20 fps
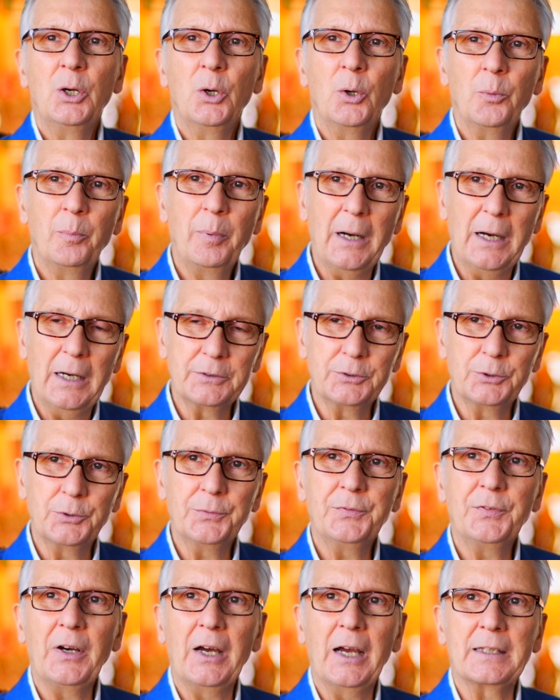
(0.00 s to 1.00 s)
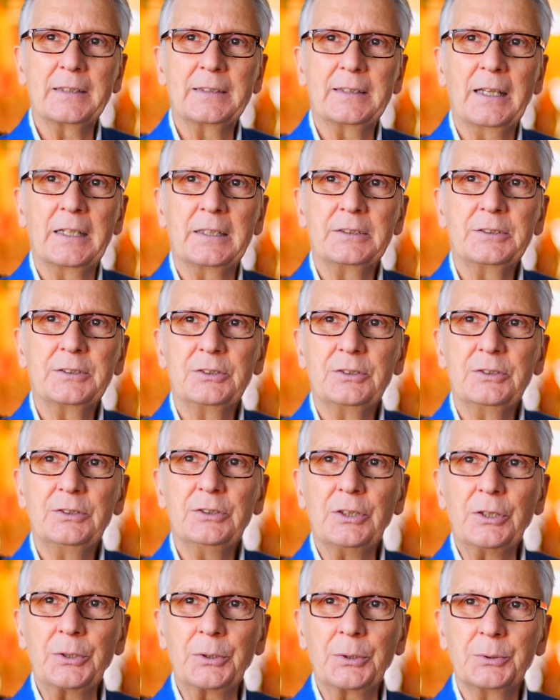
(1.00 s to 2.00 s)
about the fact that
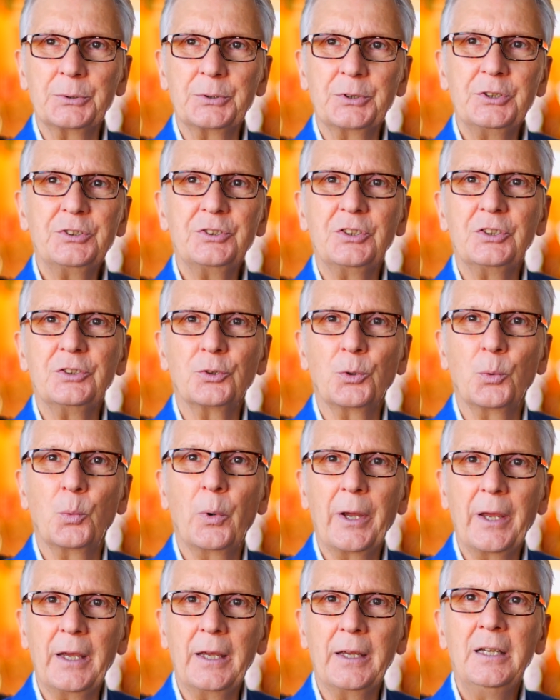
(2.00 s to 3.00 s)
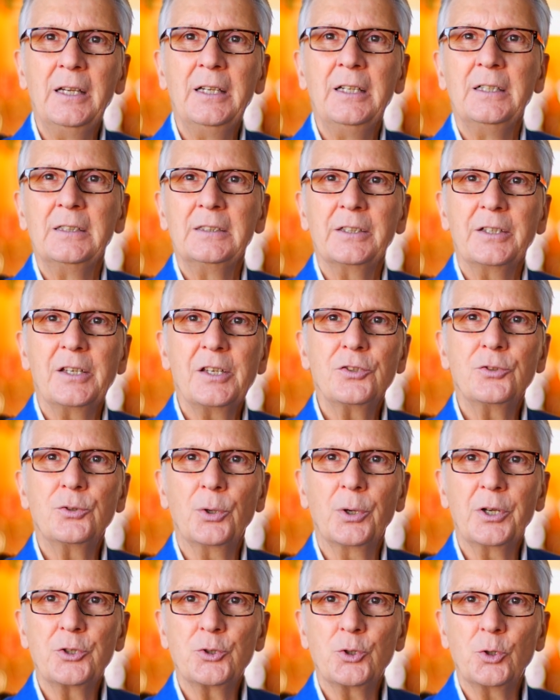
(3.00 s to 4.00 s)
this is a way
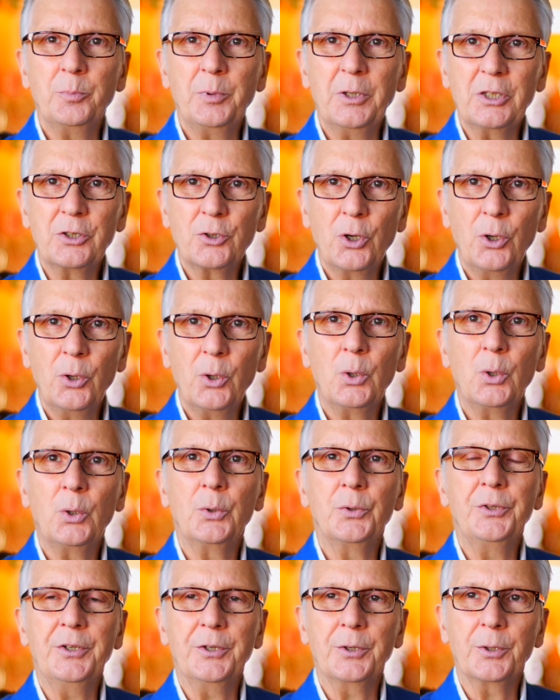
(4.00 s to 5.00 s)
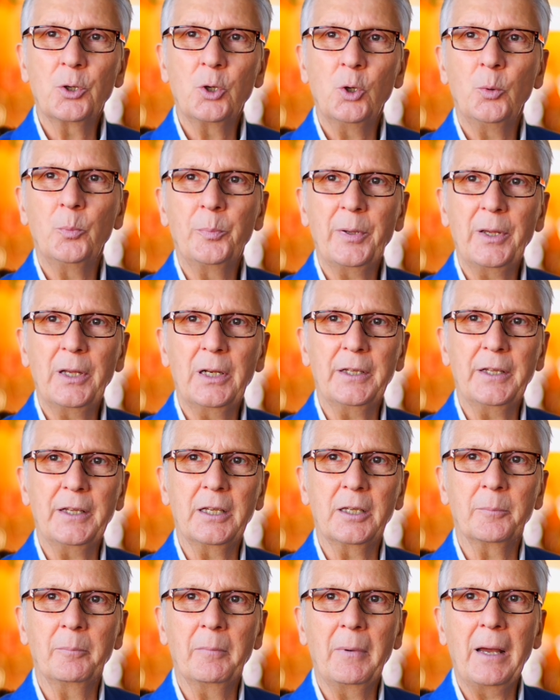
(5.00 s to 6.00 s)
history should be told in a
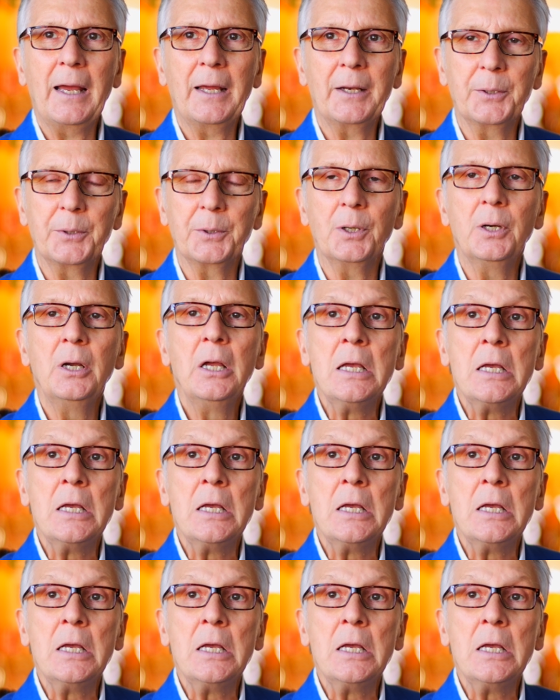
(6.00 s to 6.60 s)
compelling manner.